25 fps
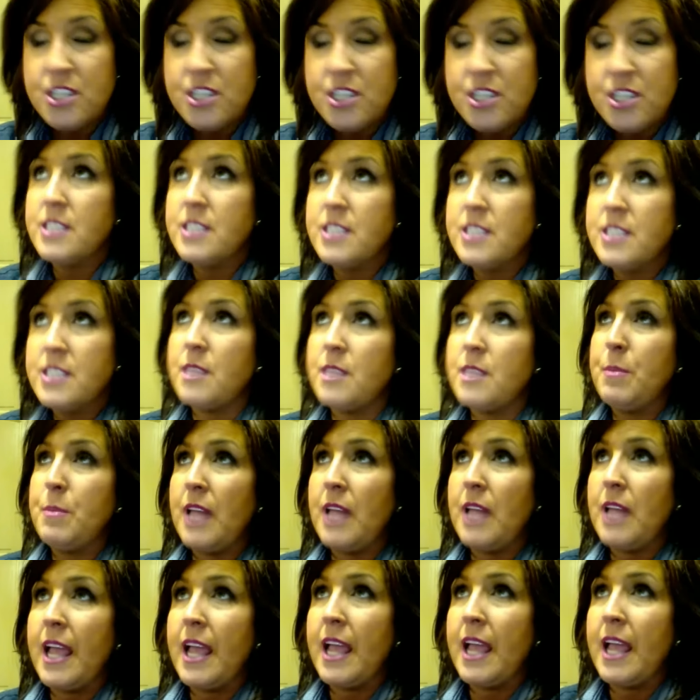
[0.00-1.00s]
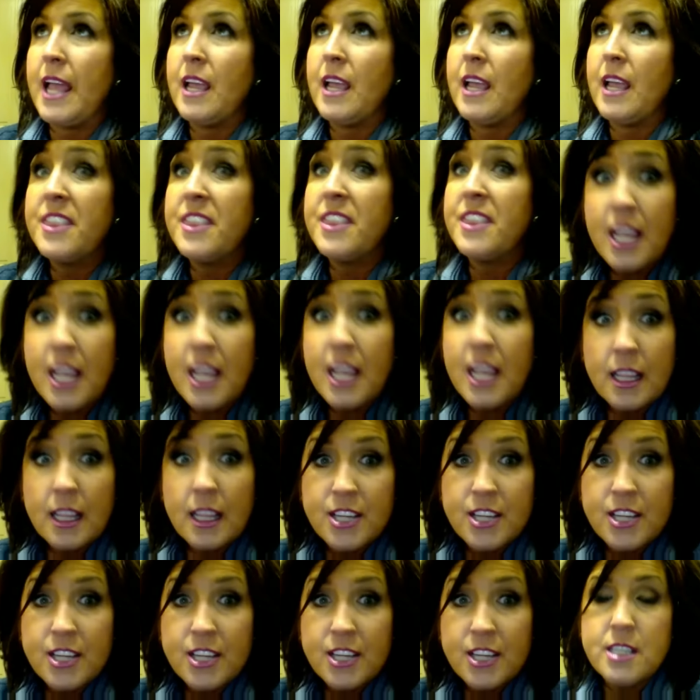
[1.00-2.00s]
Some people like thick
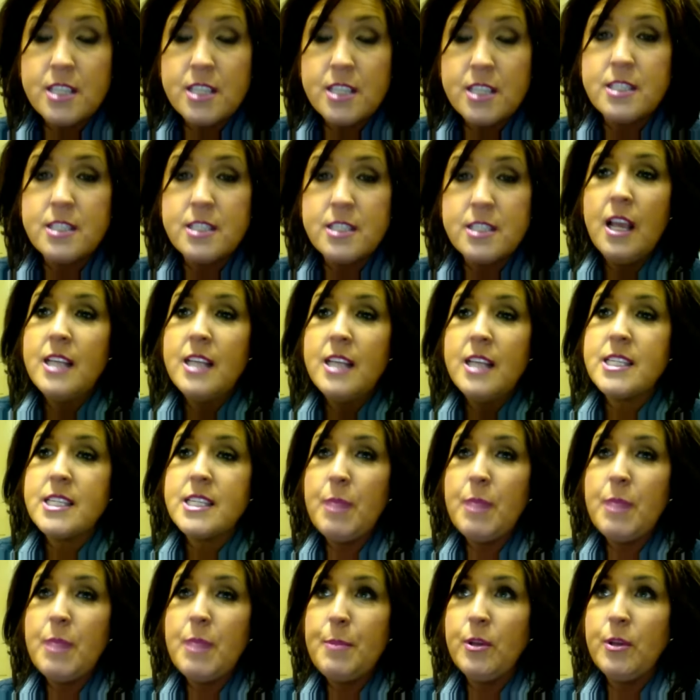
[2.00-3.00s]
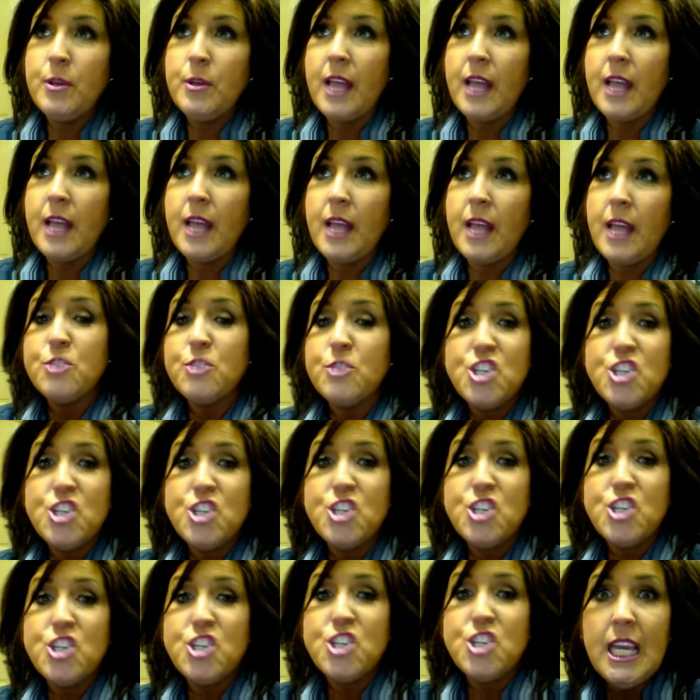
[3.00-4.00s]
lashes. Some people like them
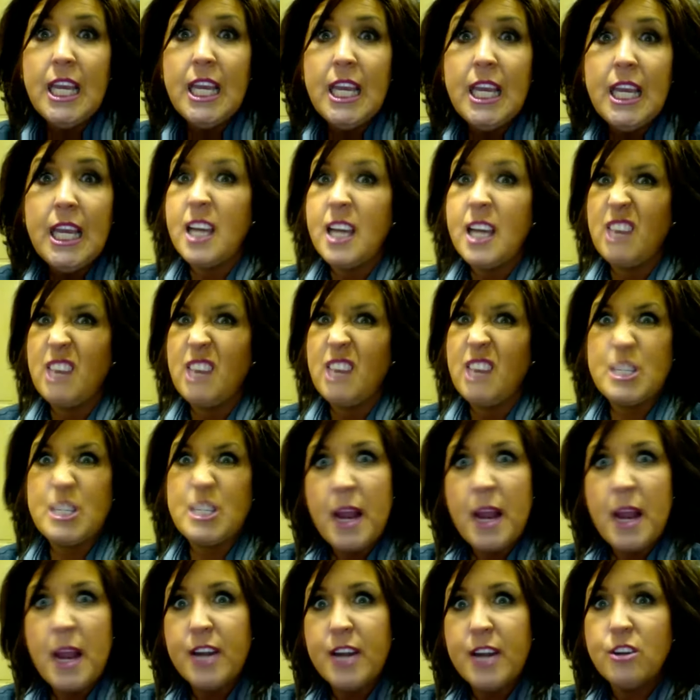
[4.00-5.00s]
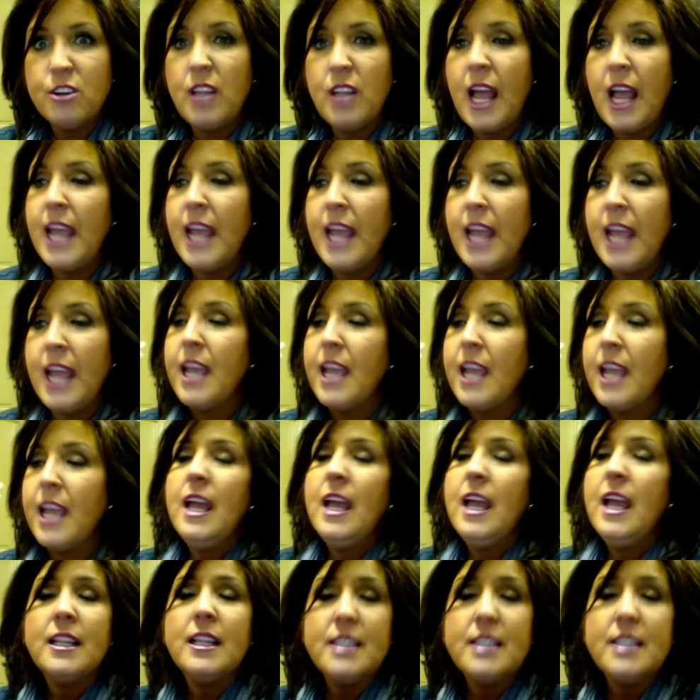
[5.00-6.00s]
chunky, kind of spider-like.
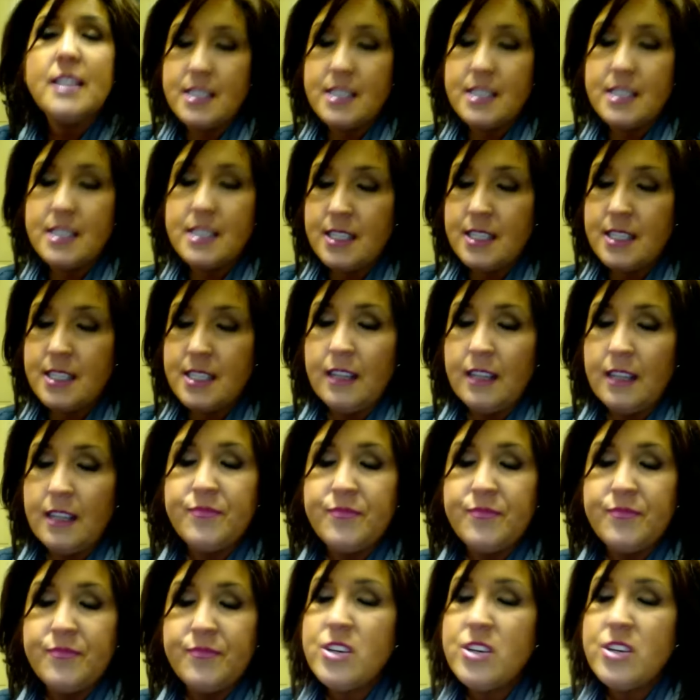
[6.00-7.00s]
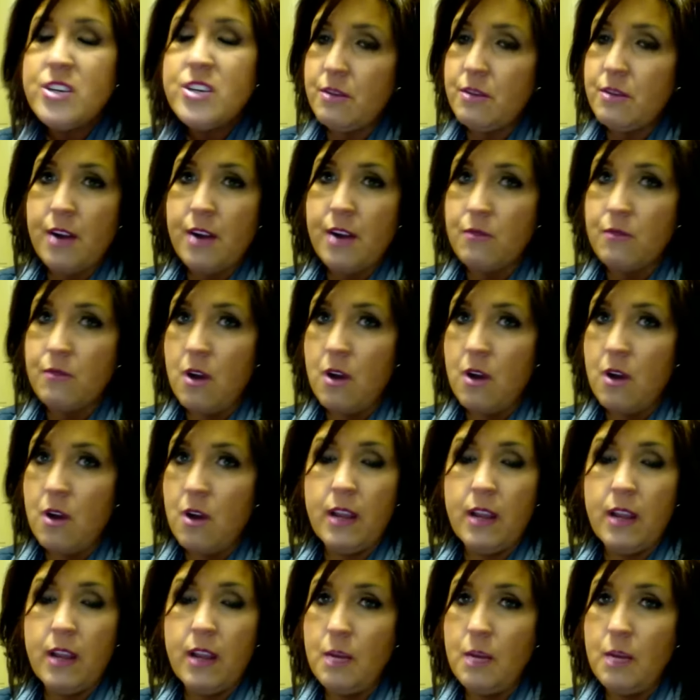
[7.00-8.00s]
Listen, there's no right or wrong
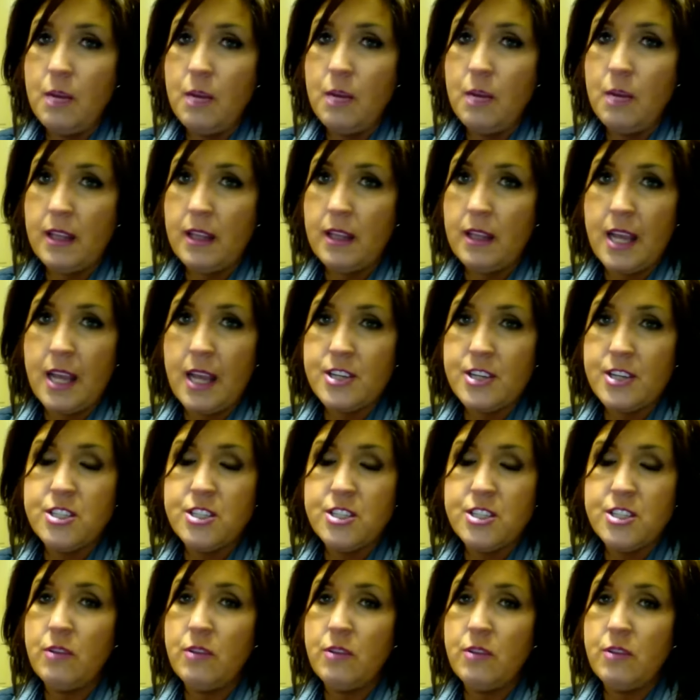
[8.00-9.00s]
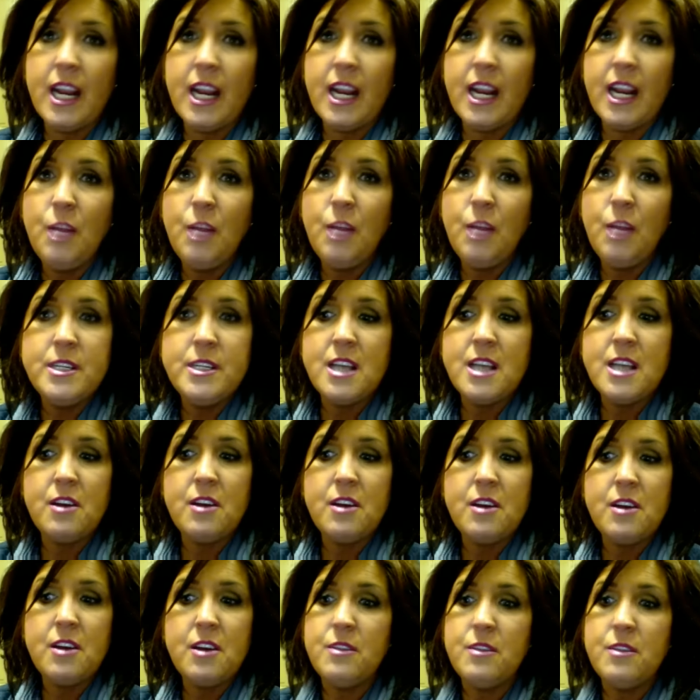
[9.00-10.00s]
anymore about lashes. Don't let anyone tell you
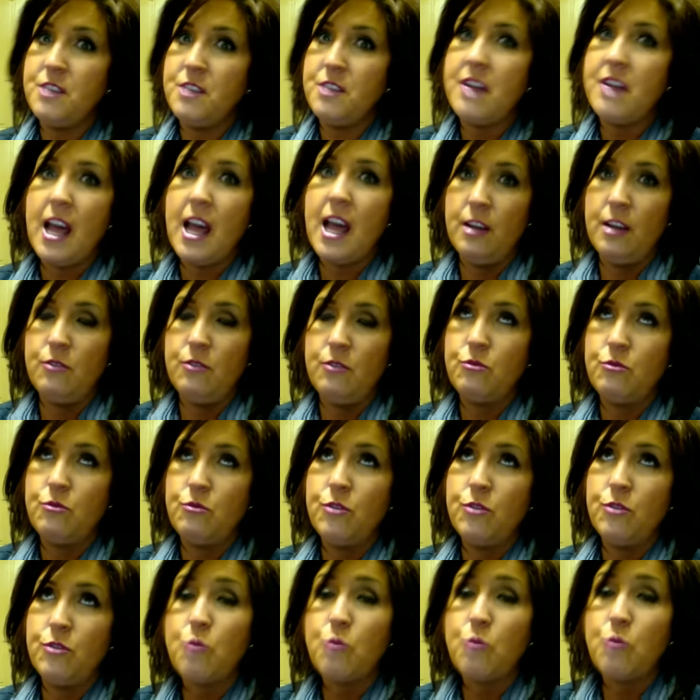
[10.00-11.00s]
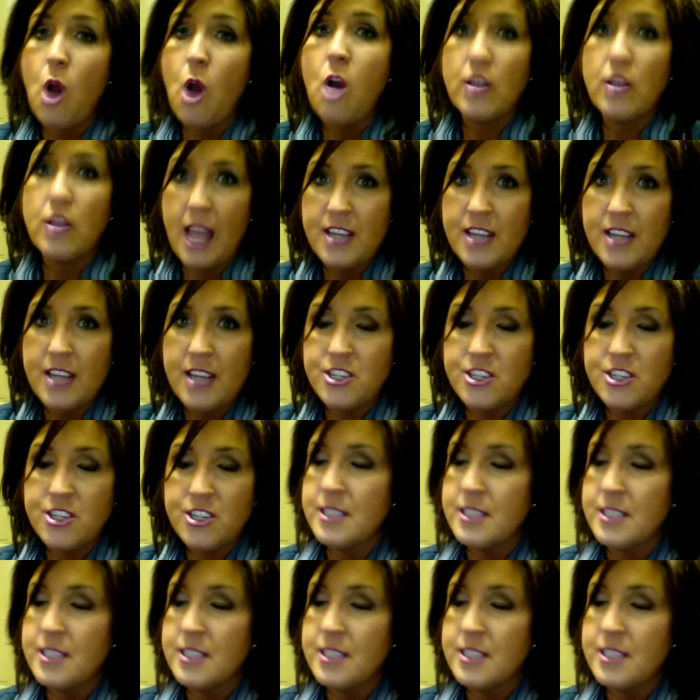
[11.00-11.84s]
that you've got the wrong lashes.